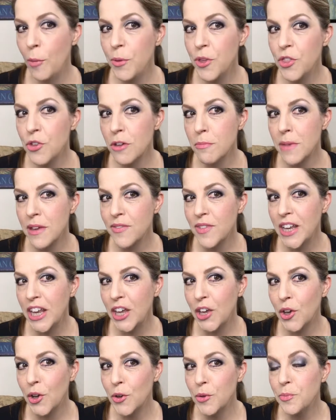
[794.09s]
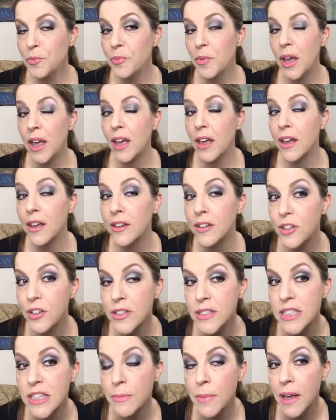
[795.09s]
you enjoyed my video, and you
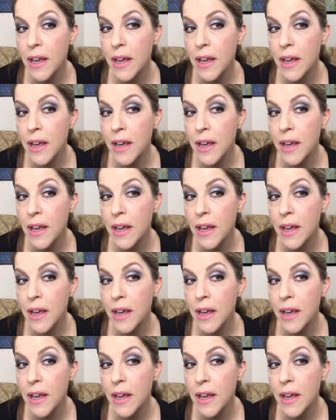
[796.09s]
can see